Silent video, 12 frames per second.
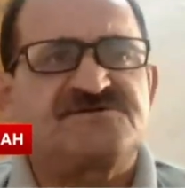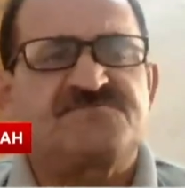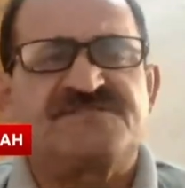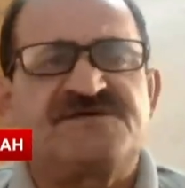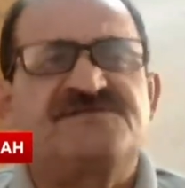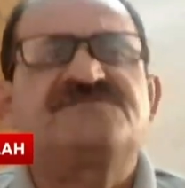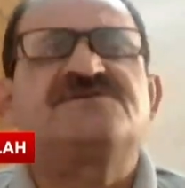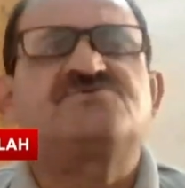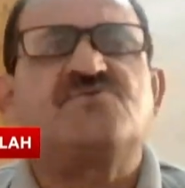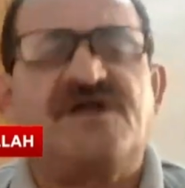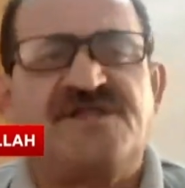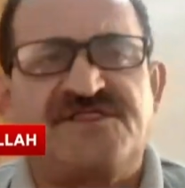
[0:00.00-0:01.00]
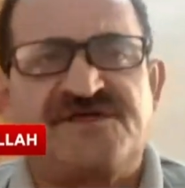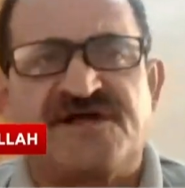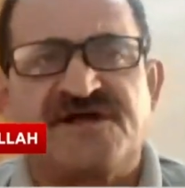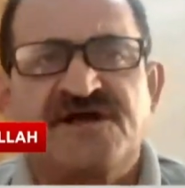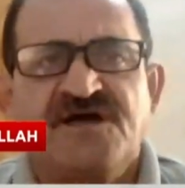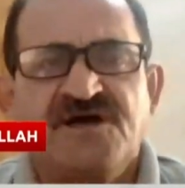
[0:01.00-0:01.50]
but he didn't do anything.
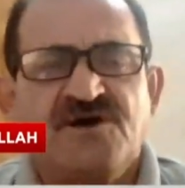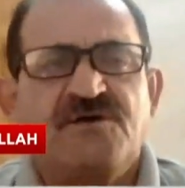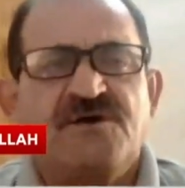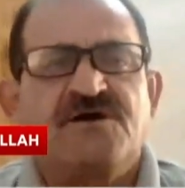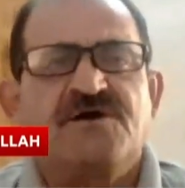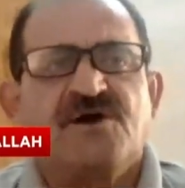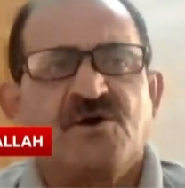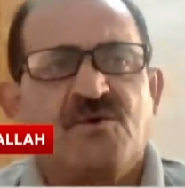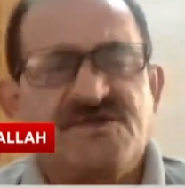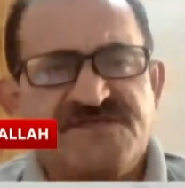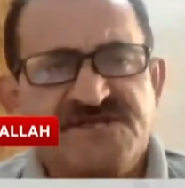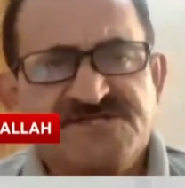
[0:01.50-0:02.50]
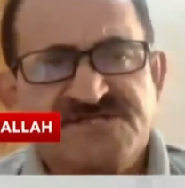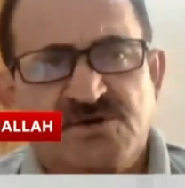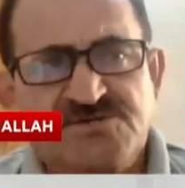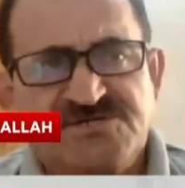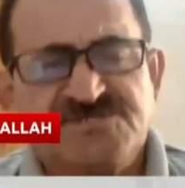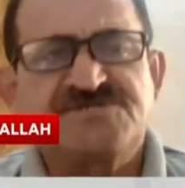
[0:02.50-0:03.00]
What is the
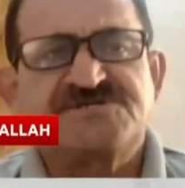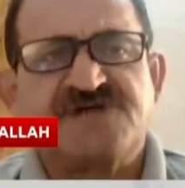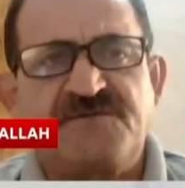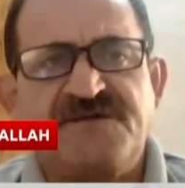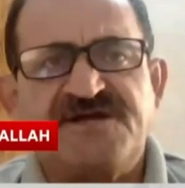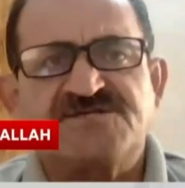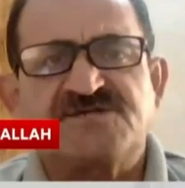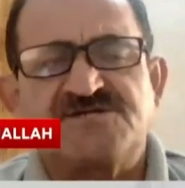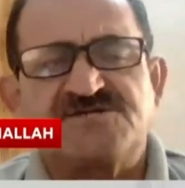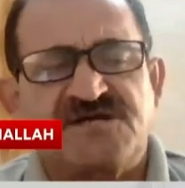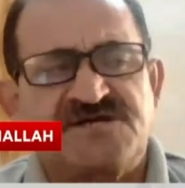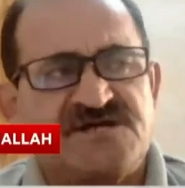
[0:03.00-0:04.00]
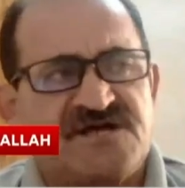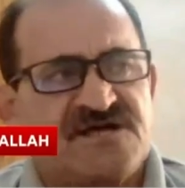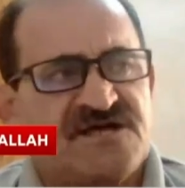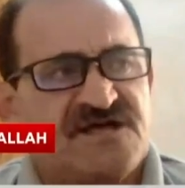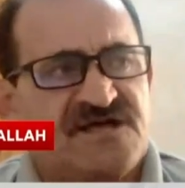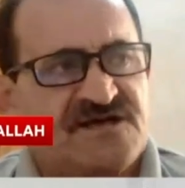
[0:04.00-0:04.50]
hostages coming?
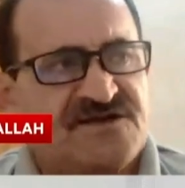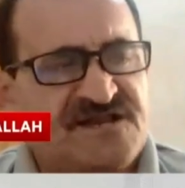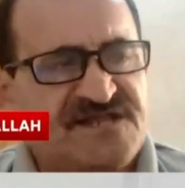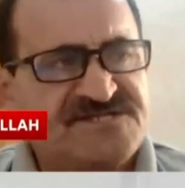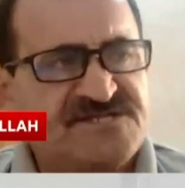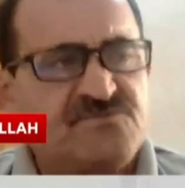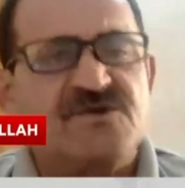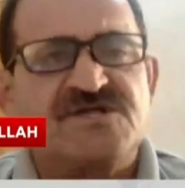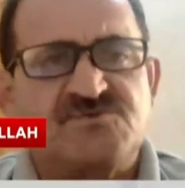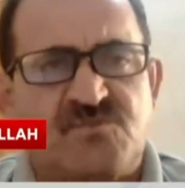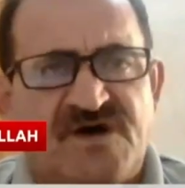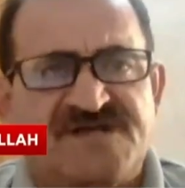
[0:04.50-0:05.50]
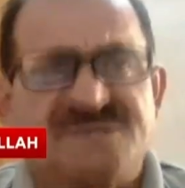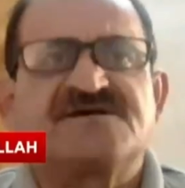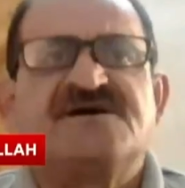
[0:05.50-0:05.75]
Release it. It was